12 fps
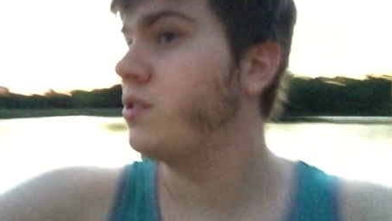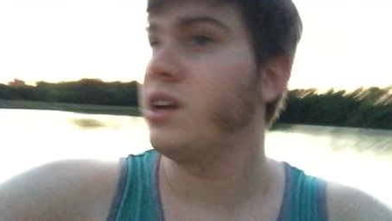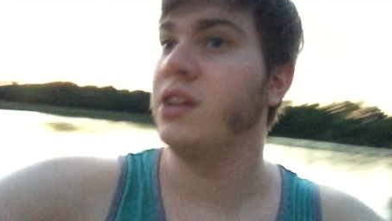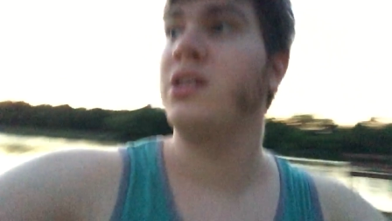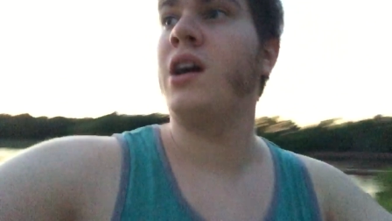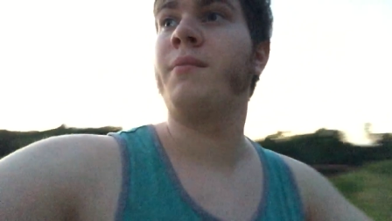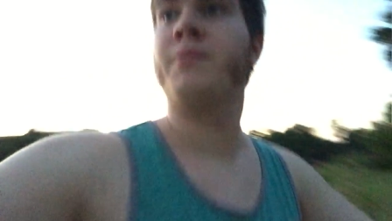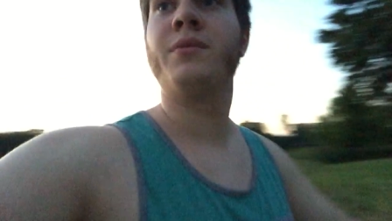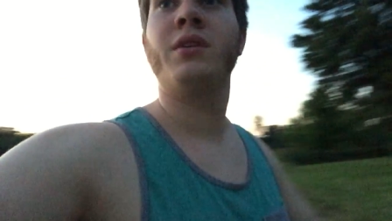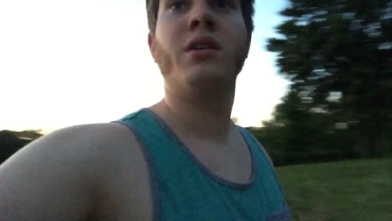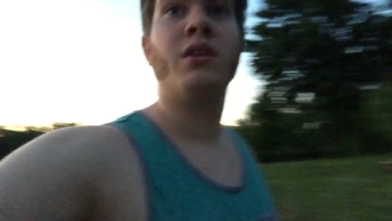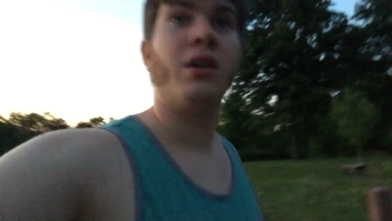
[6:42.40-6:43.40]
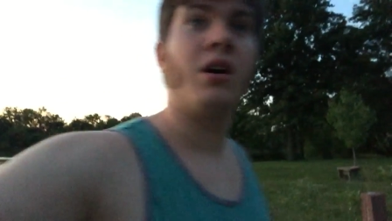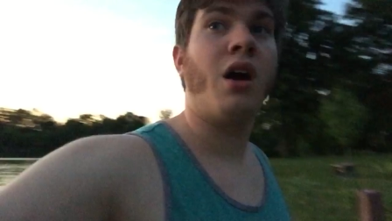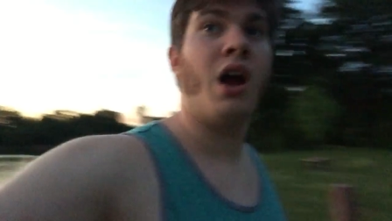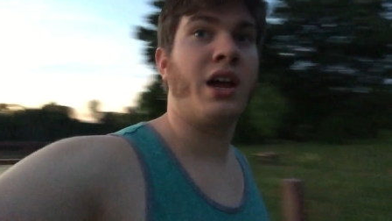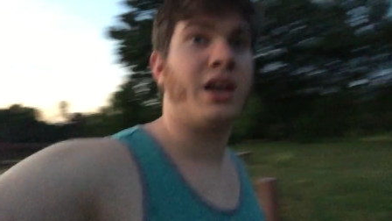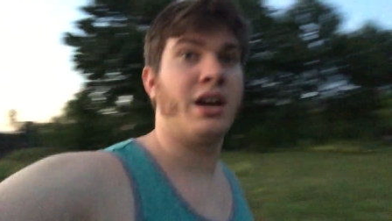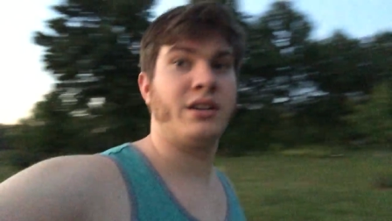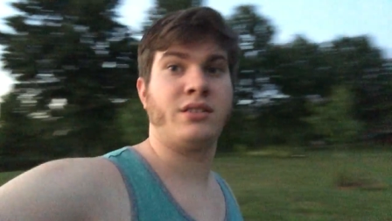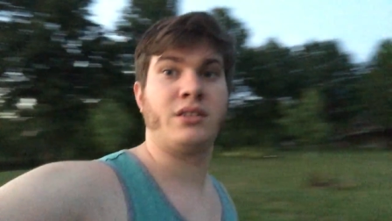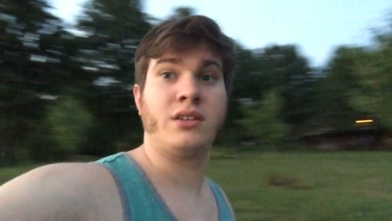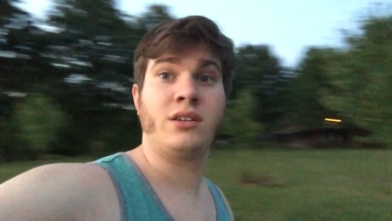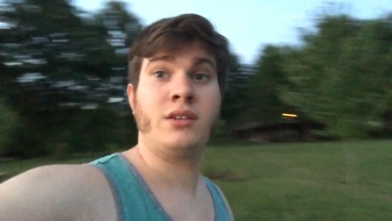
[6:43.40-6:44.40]
for a tank top. All right,
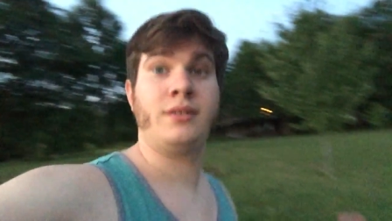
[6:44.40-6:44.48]
guys.